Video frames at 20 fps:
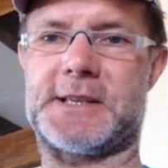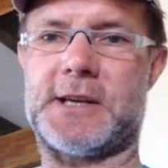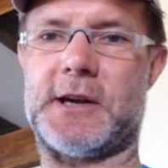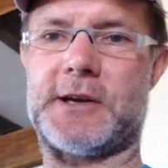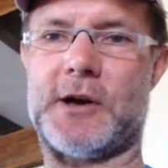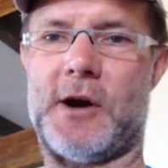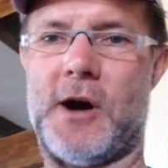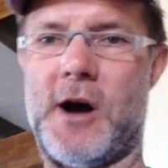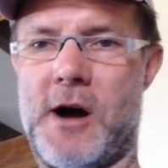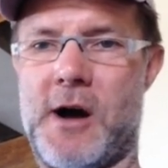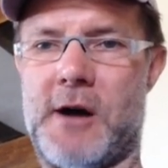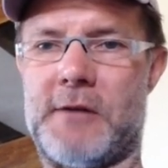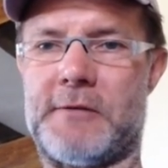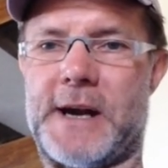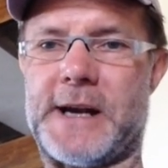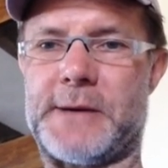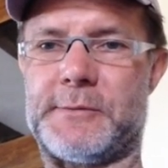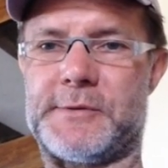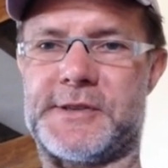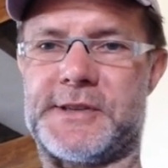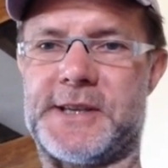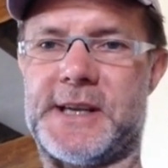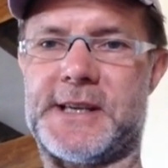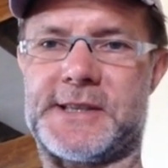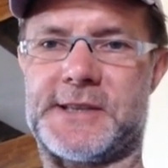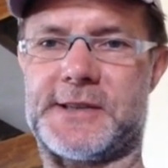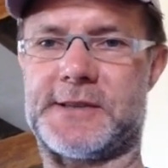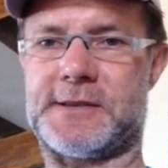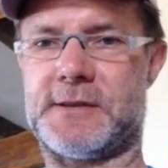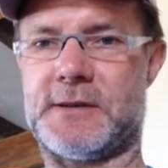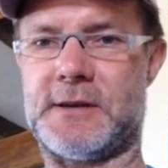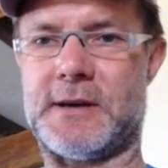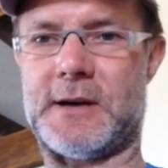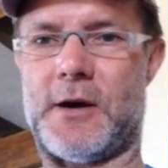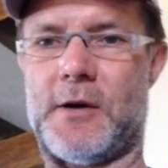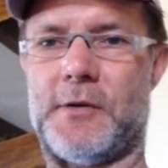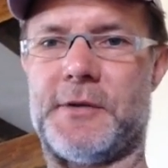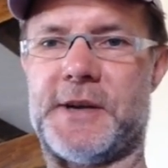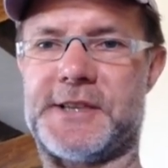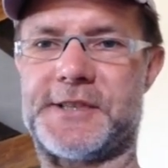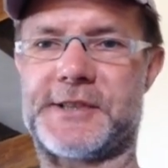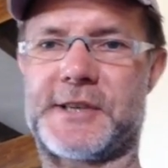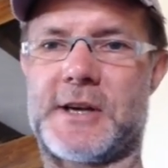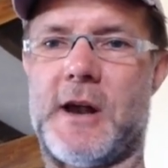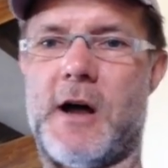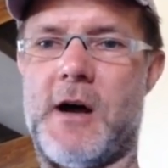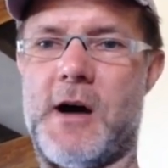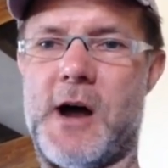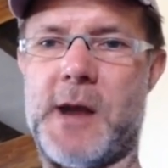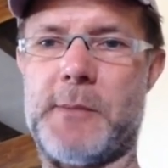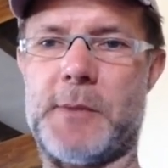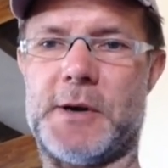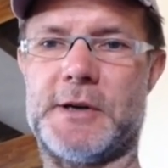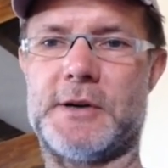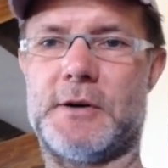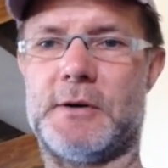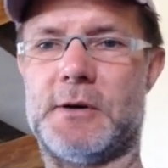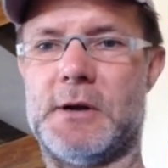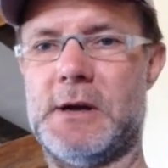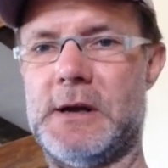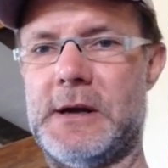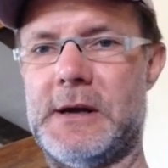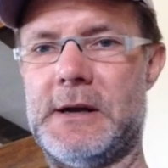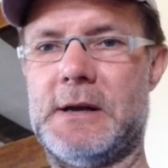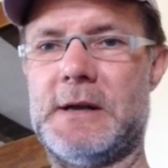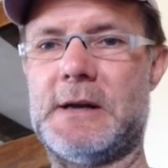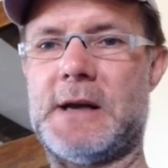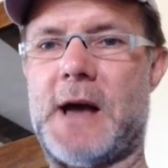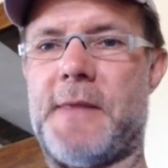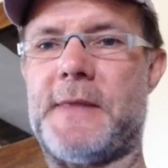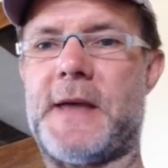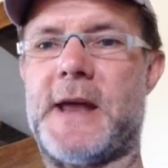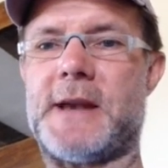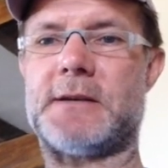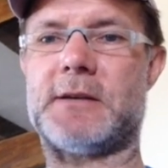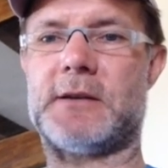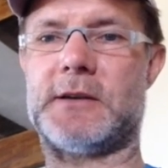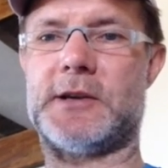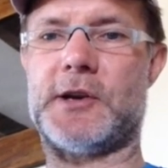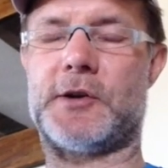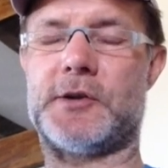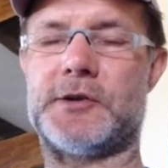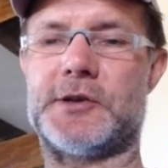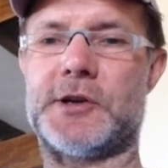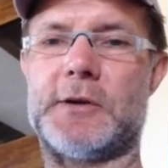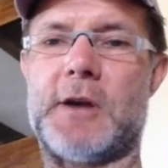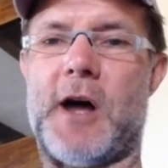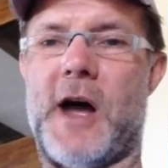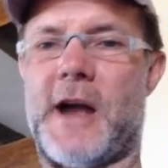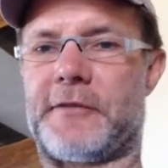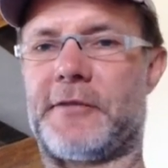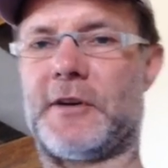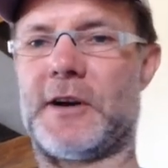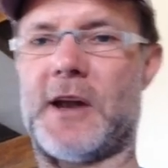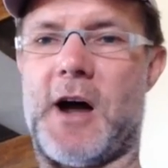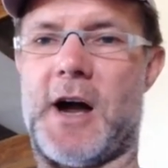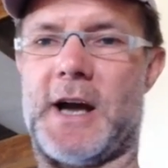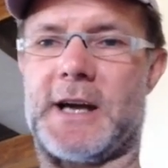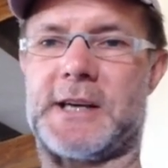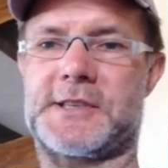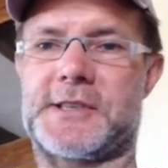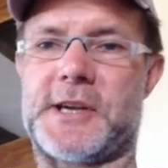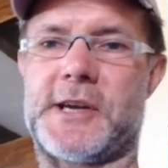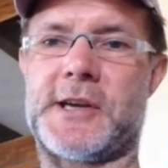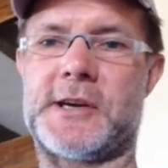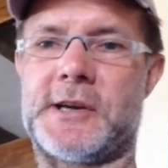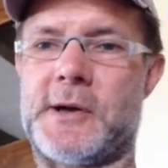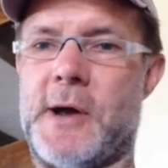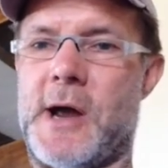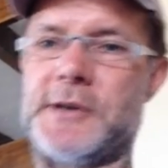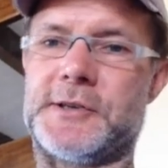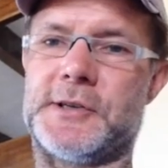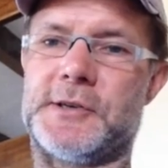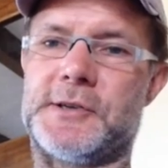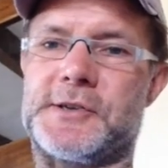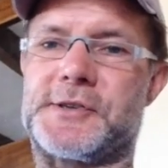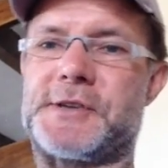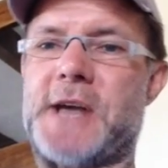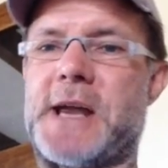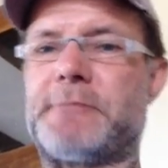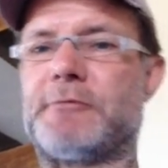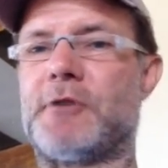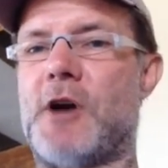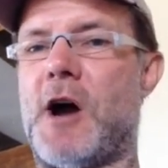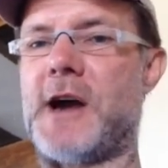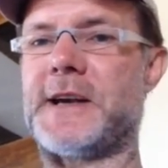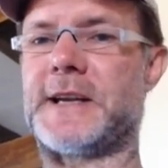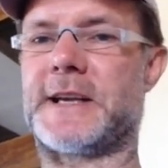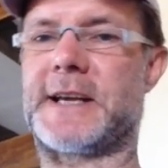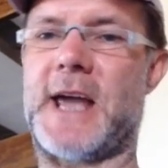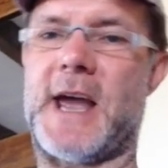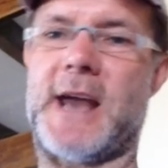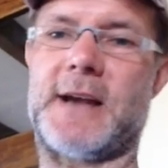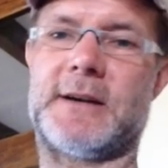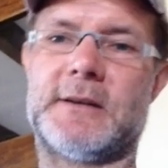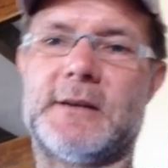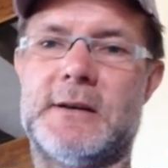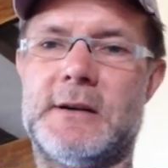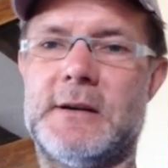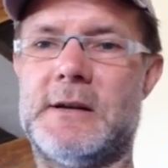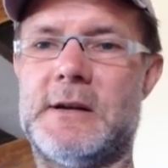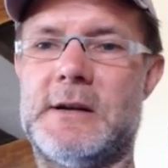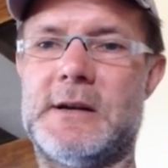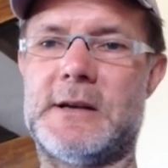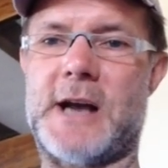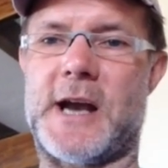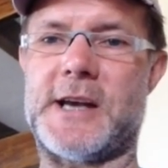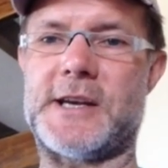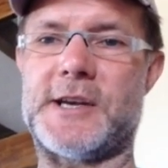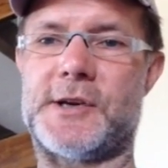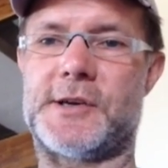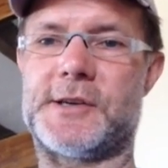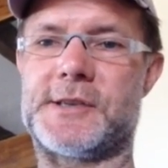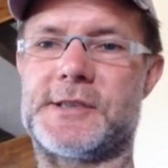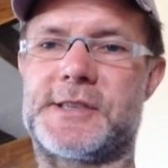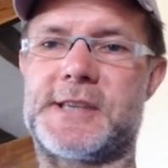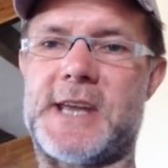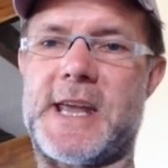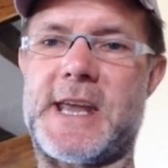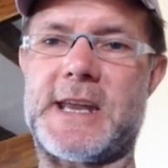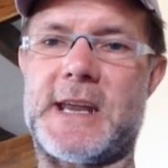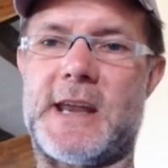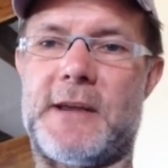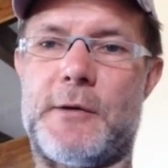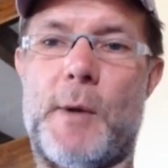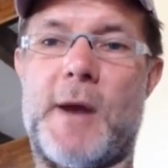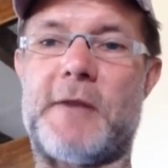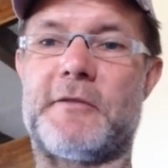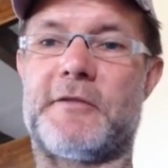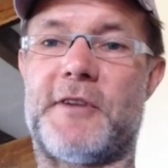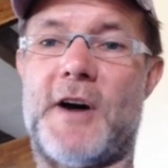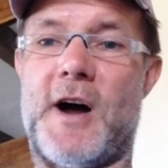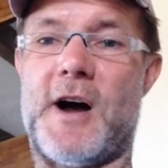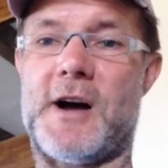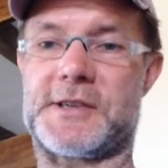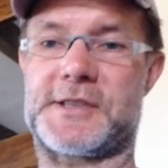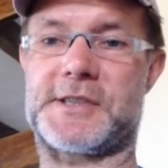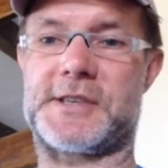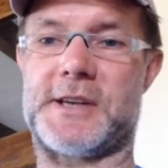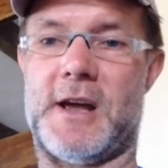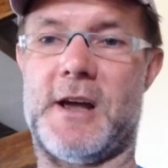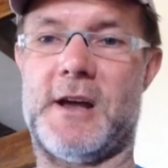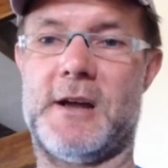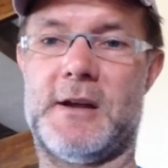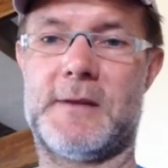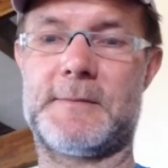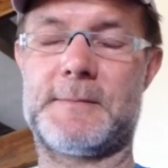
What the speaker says: Your heart rate was this on this climb, and then you can do like for like. So you can go out and do the same ride again, and you can see you went faster.